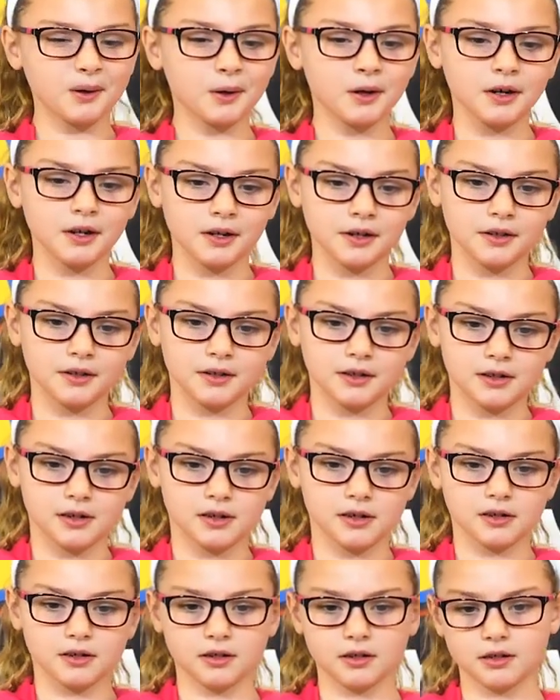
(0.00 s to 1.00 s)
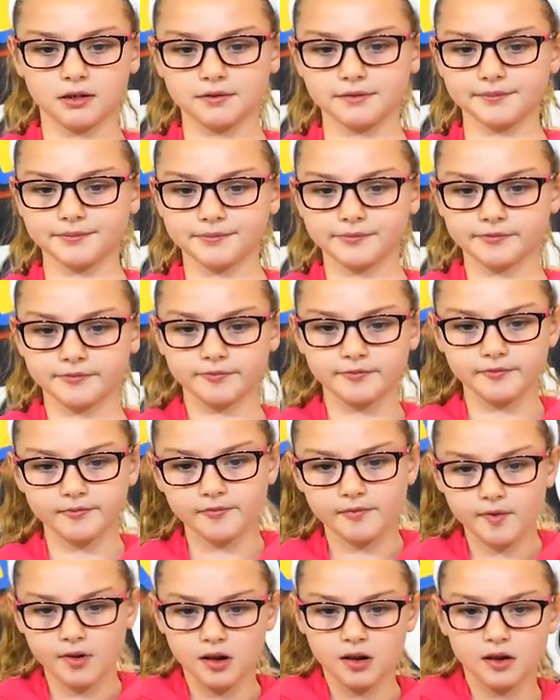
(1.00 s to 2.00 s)
and uh, we're gonna be
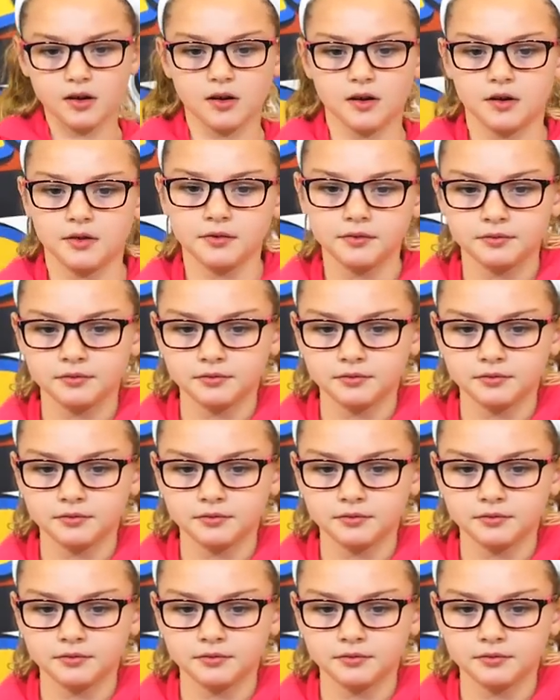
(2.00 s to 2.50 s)
uh, using him as